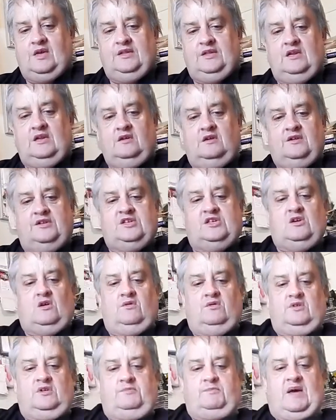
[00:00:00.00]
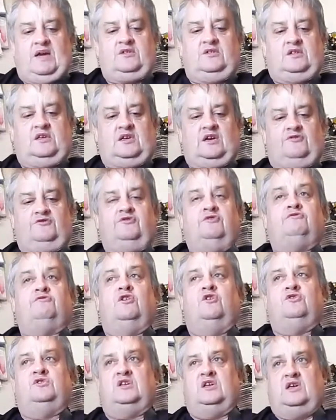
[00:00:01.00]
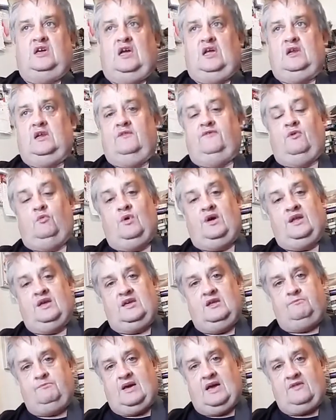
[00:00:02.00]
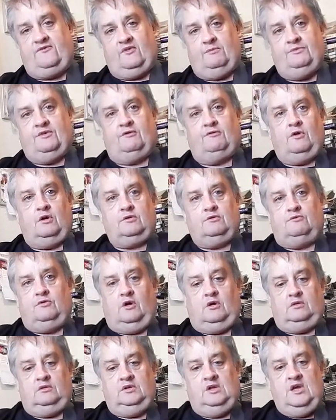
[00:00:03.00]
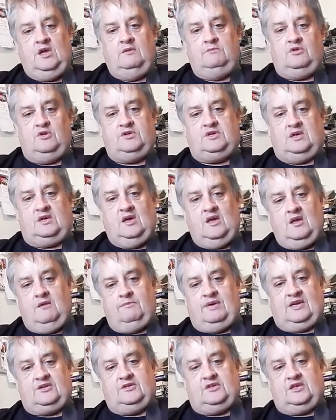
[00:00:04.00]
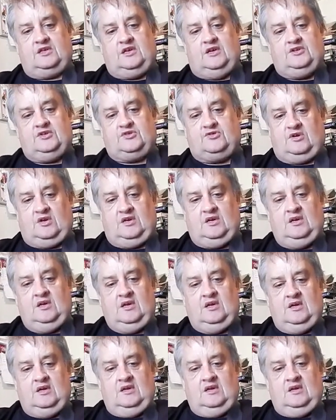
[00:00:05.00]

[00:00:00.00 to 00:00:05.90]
then you got songs, Back to the Country Roads again. If I want to get back from the rock and roll music, Back to the Country.